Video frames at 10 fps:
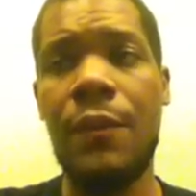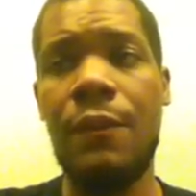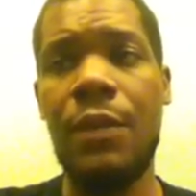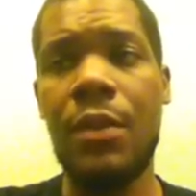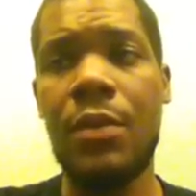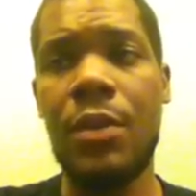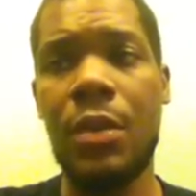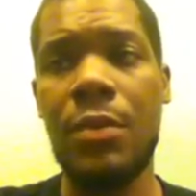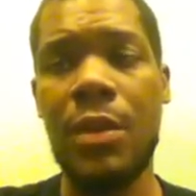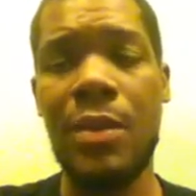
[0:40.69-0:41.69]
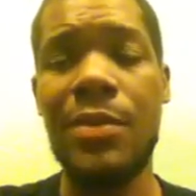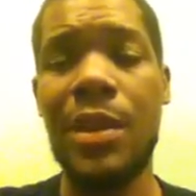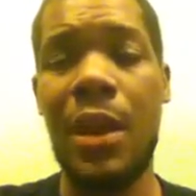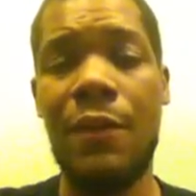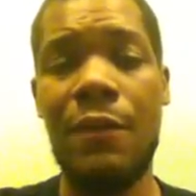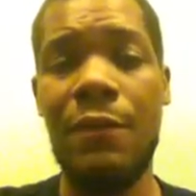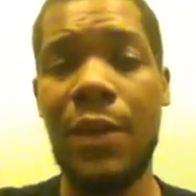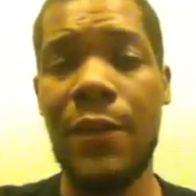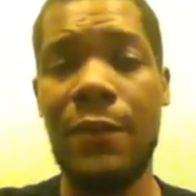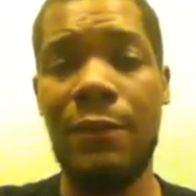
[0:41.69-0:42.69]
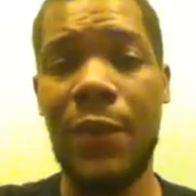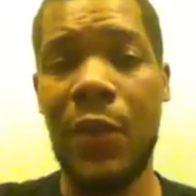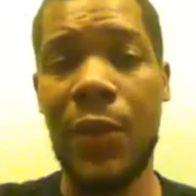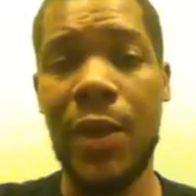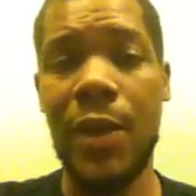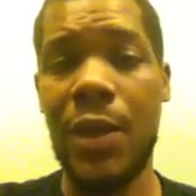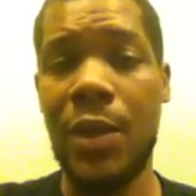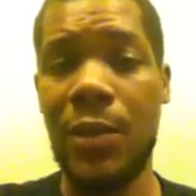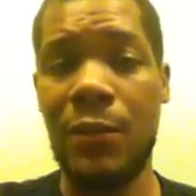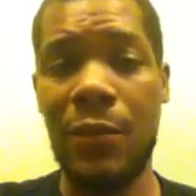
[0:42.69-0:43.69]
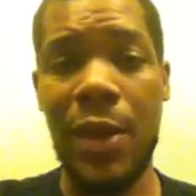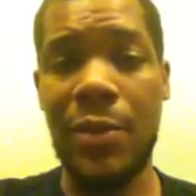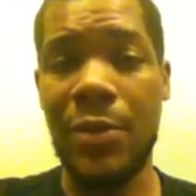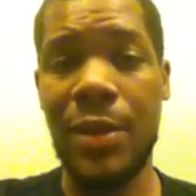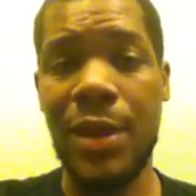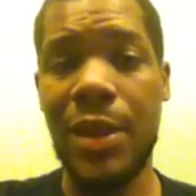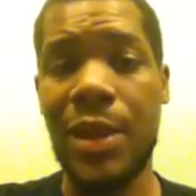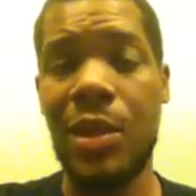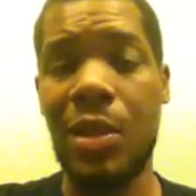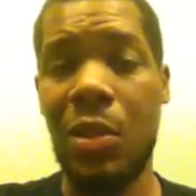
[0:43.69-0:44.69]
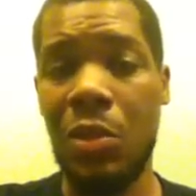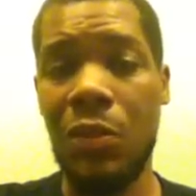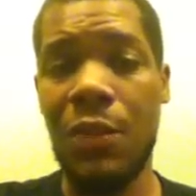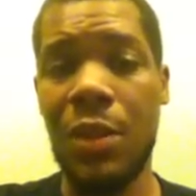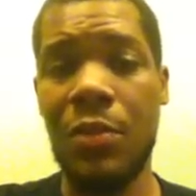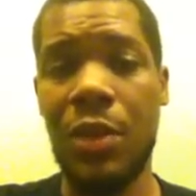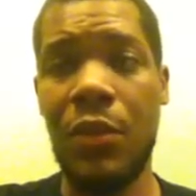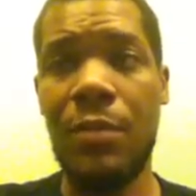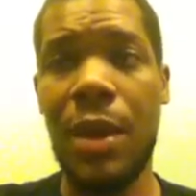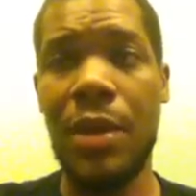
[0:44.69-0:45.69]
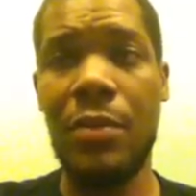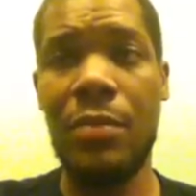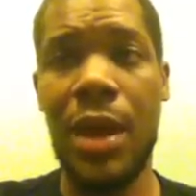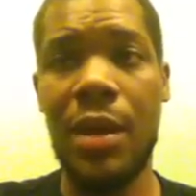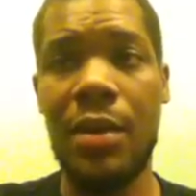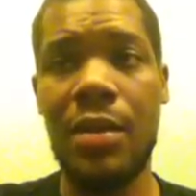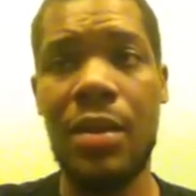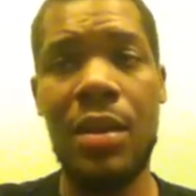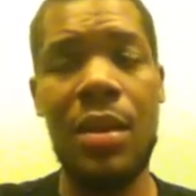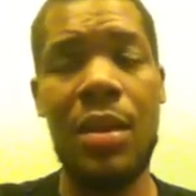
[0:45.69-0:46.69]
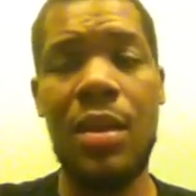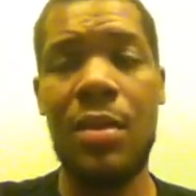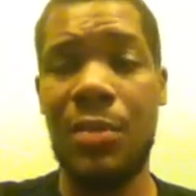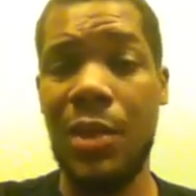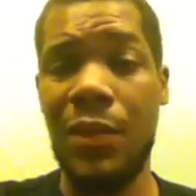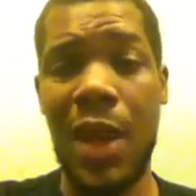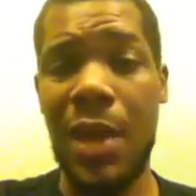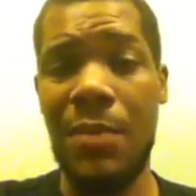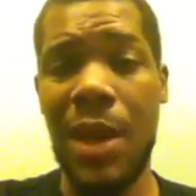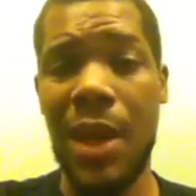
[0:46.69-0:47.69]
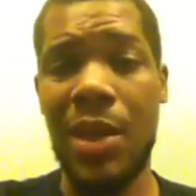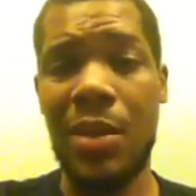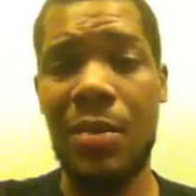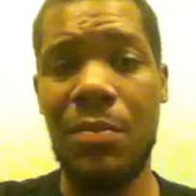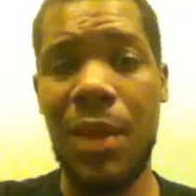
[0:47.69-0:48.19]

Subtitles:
Felix Sturm is coming off of a very razor-thin close victory over Matthew Macklin. I believe I had Macklin